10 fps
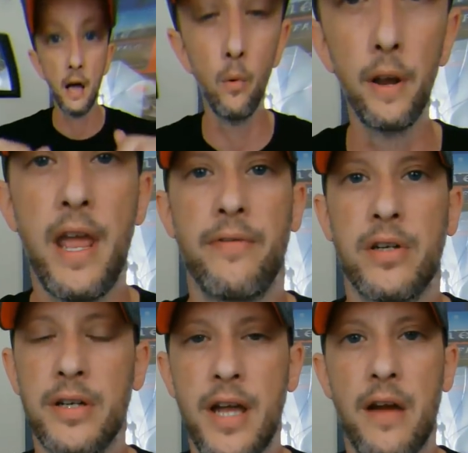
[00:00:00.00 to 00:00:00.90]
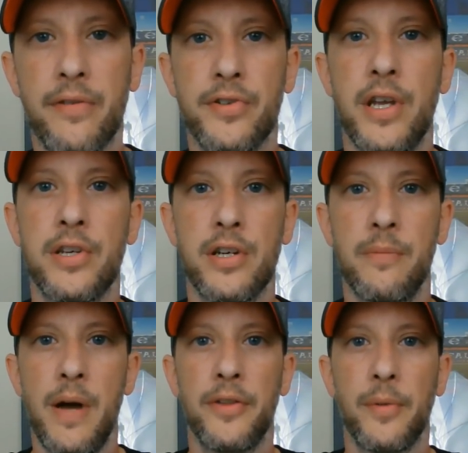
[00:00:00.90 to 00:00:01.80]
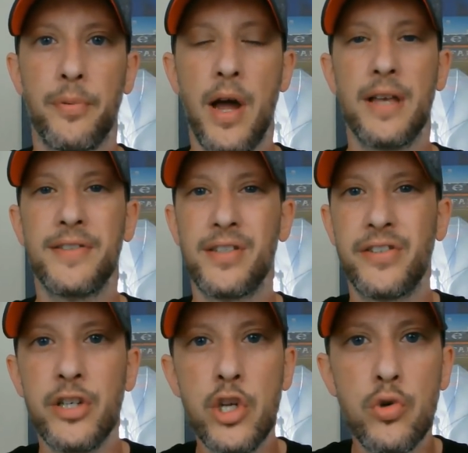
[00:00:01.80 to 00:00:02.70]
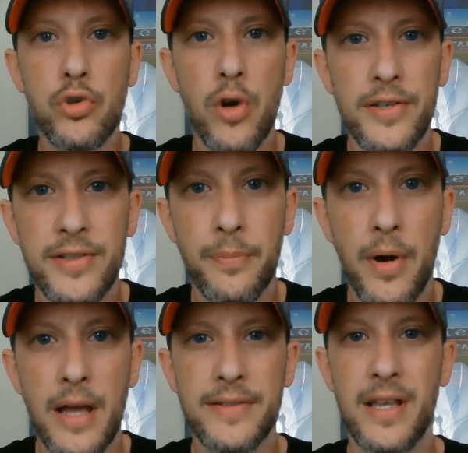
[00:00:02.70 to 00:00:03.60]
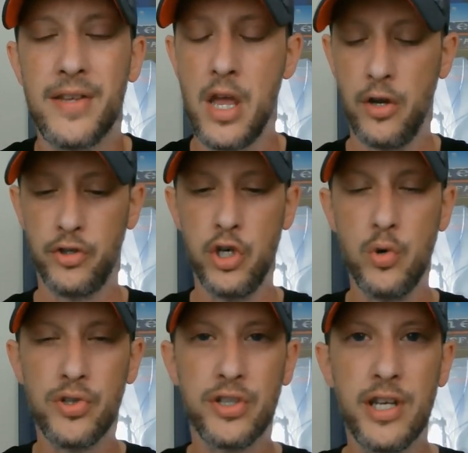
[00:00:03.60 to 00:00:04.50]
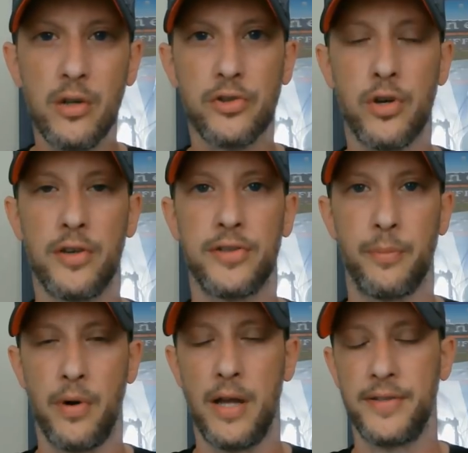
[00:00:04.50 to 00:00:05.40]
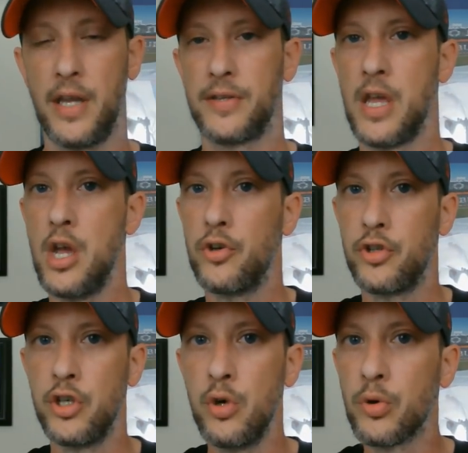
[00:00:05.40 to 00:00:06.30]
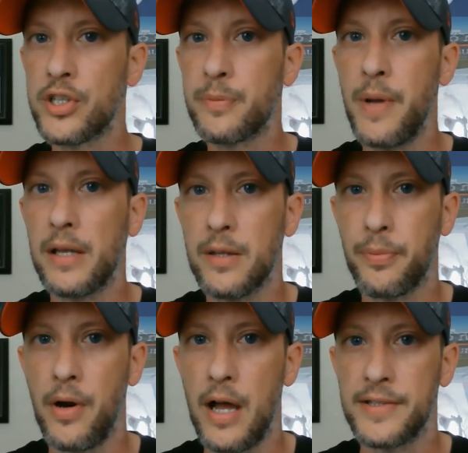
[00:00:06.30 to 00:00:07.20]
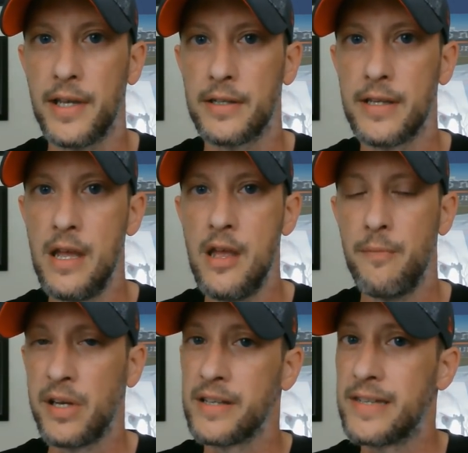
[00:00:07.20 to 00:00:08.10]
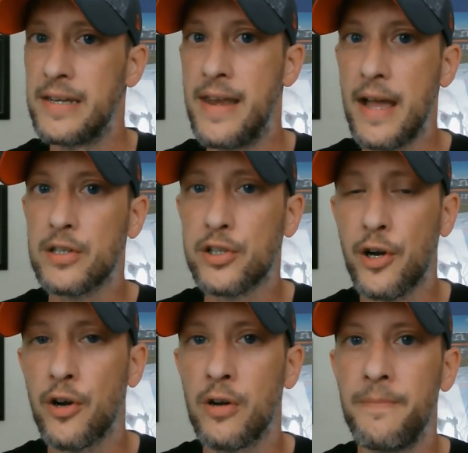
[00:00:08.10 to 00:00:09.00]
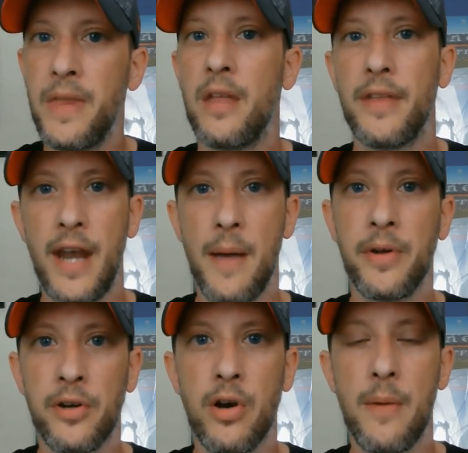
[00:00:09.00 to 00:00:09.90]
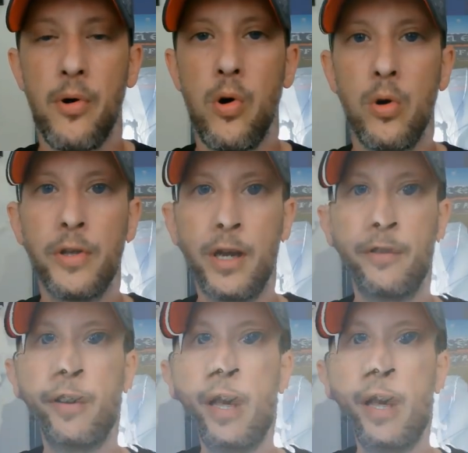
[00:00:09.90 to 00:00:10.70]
want to have a good conversation about the process. Do you trust the process? Do you still trust the process? Do you respect the process? Because the next term that I'm going to grab a hold of